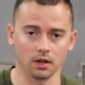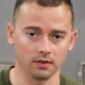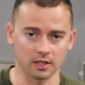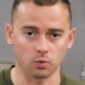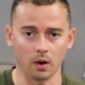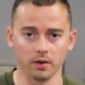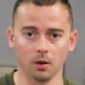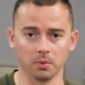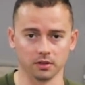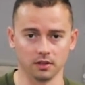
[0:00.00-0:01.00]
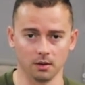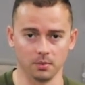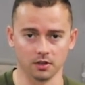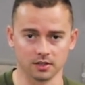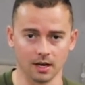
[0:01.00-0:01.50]
that's why we don't put the
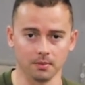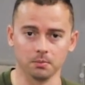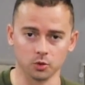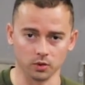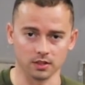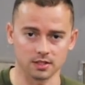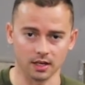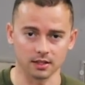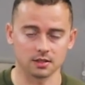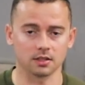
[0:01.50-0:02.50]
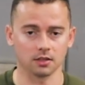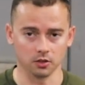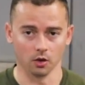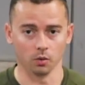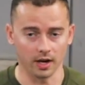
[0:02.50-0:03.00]
dumbbells down in between the sets.
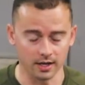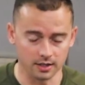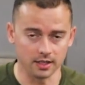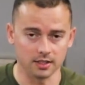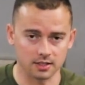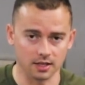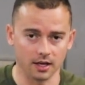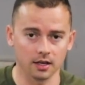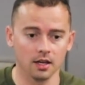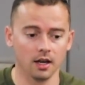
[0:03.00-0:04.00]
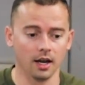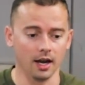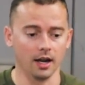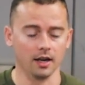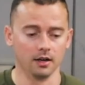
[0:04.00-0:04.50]
You go right into each set,
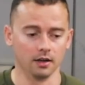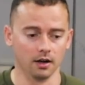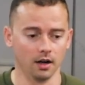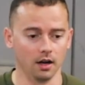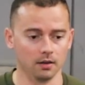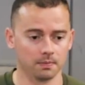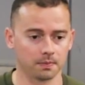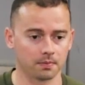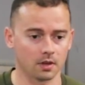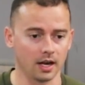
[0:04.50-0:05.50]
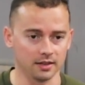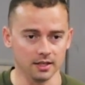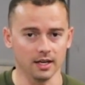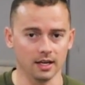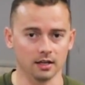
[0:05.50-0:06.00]
and at
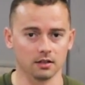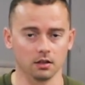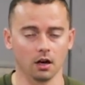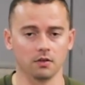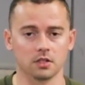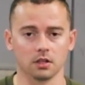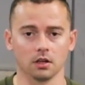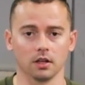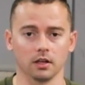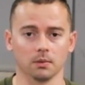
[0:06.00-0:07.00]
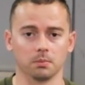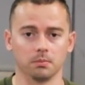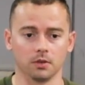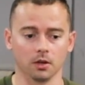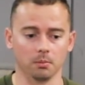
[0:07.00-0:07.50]
the end, you're obviously gonna let
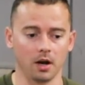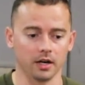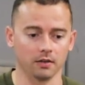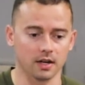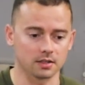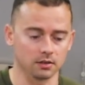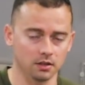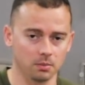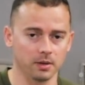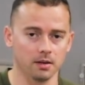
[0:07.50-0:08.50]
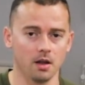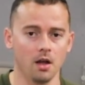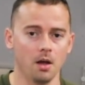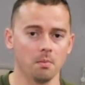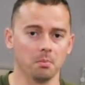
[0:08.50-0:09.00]
your body rest a little bit,
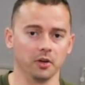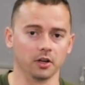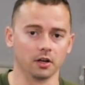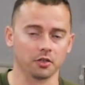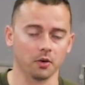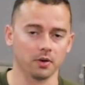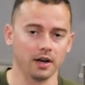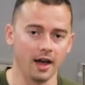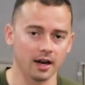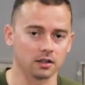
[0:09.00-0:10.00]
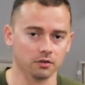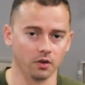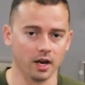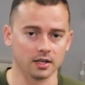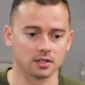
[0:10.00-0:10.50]
but you're gonna throw in an active
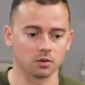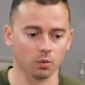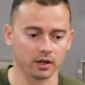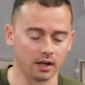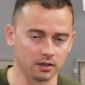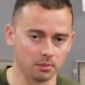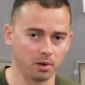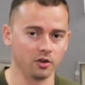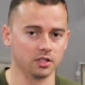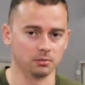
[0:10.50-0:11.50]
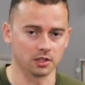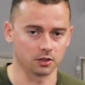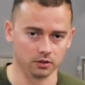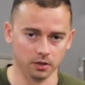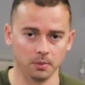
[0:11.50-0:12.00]
rest, work out the opposing
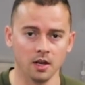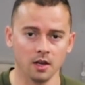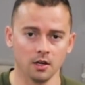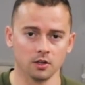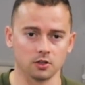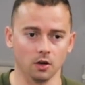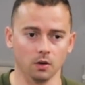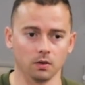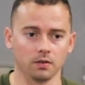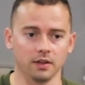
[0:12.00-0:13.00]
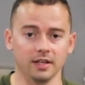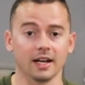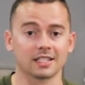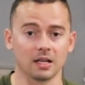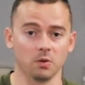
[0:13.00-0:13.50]
muscle group. So the
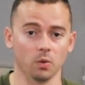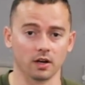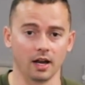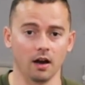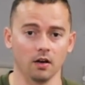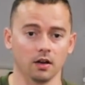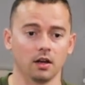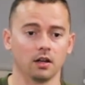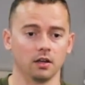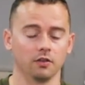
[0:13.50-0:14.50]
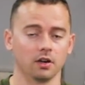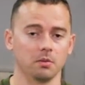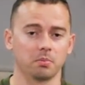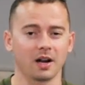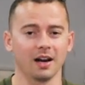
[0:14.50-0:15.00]
next time you work out, you've already
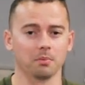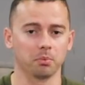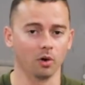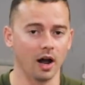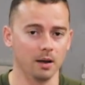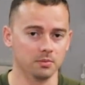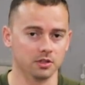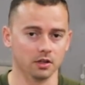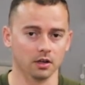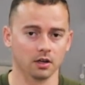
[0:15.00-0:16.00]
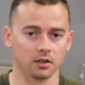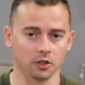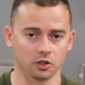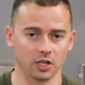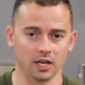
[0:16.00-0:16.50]
kind of primed your
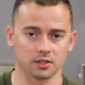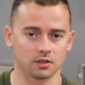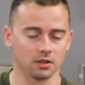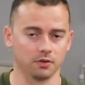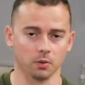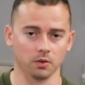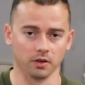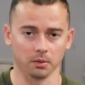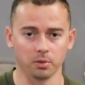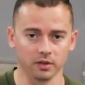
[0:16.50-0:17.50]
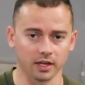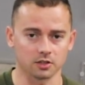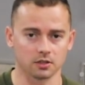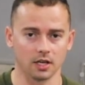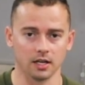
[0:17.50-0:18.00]
chest if you were doing a pulling
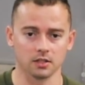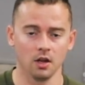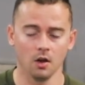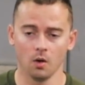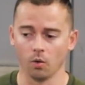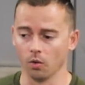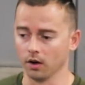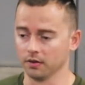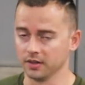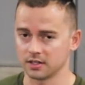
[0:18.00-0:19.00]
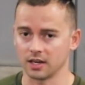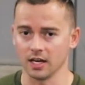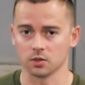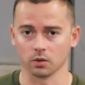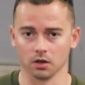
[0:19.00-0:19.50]
exercise, or in this
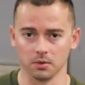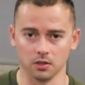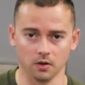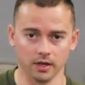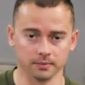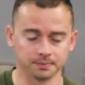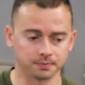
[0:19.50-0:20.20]
case, we're gonna be doing